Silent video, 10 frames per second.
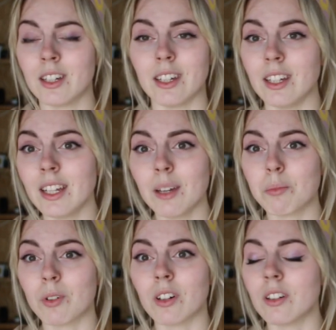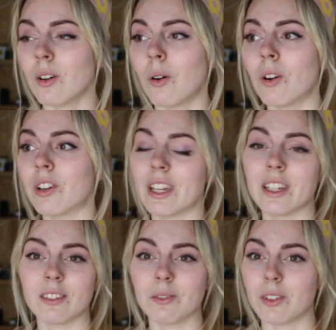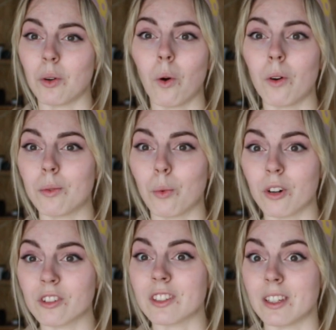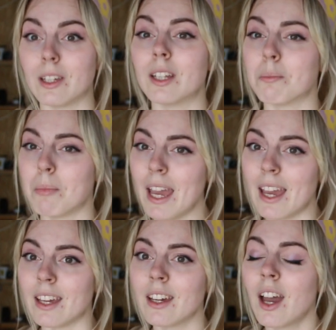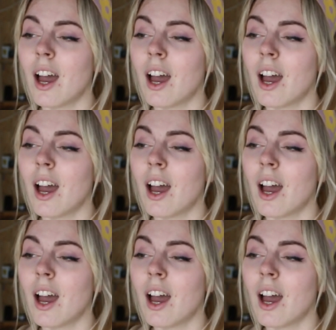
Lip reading: in April or worse in May,